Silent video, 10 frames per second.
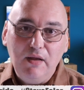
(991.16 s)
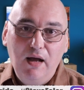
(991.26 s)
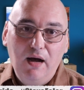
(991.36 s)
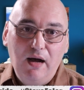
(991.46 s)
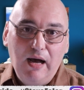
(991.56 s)

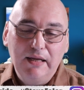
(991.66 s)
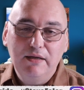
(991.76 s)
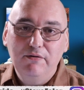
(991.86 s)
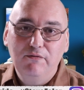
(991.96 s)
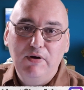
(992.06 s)

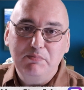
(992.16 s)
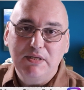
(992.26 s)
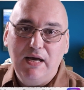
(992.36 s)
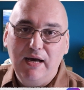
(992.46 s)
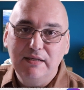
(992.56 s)
other
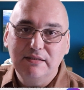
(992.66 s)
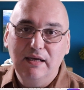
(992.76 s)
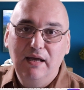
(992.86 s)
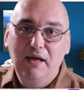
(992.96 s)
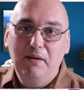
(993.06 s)
websites,
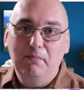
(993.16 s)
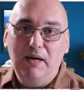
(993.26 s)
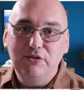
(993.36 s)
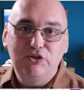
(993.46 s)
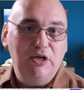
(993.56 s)

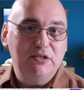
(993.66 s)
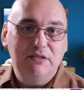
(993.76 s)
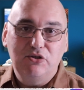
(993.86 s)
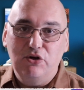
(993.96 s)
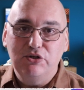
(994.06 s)
but
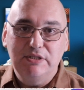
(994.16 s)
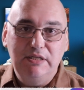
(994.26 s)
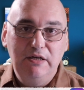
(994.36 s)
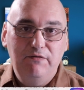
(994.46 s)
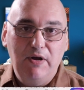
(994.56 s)
just search
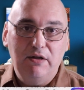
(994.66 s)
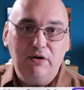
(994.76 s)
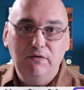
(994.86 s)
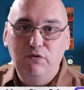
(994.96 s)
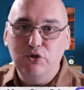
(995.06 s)
Steve
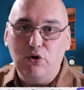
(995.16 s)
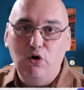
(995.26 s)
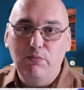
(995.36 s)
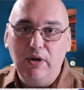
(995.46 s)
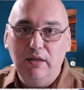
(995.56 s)
Feller, Future
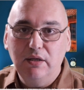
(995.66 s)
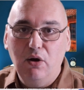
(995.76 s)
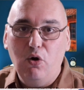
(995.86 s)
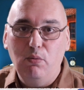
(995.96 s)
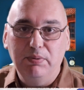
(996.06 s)
Home Realty,
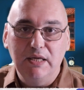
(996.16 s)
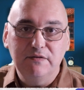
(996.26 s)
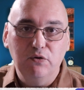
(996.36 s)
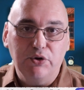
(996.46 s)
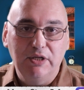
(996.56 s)

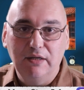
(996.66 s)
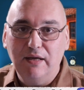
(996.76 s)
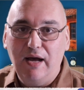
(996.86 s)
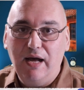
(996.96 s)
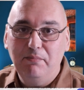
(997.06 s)

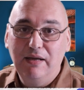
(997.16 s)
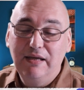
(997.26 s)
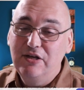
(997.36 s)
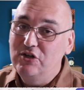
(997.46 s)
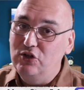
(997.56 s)
homeplaceflorida.com.
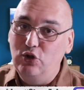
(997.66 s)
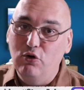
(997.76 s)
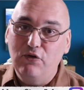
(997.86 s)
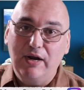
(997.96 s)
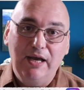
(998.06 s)

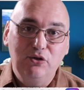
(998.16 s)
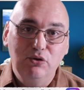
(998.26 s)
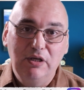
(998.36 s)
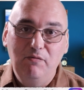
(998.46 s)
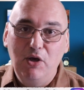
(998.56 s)
Don't forget to
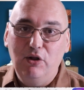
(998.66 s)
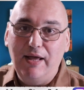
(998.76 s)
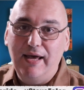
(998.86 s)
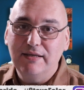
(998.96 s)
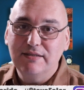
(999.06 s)
give me your
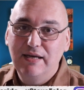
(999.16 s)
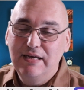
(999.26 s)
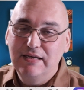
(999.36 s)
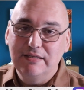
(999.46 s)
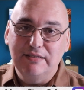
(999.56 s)
likes,
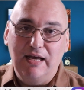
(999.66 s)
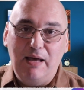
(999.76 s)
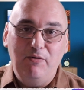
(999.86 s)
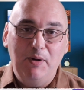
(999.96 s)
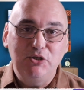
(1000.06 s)
sign
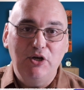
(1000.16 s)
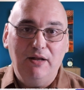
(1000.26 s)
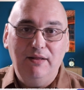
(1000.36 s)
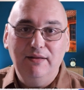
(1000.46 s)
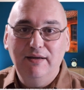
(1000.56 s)
up for my
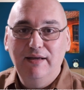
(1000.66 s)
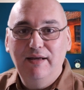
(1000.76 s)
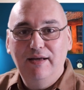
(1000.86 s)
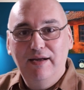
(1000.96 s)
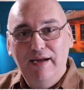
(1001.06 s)
channel,
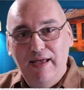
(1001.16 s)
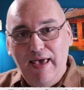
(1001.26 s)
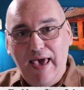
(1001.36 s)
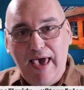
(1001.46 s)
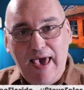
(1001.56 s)

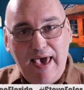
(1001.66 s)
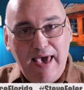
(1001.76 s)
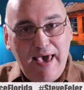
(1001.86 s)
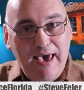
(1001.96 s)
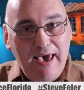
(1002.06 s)

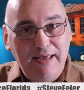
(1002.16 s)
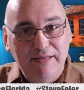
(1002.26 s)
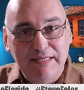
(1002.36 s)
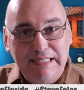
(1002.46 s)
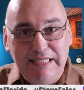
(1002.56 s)

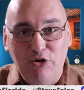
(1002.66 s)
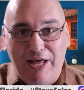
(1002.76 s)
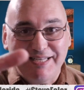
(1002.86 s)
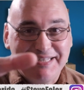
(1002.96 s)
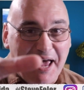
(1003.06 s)
and see you
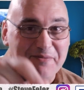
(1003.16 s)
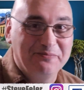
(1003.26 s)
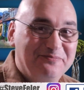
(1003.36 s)
next time.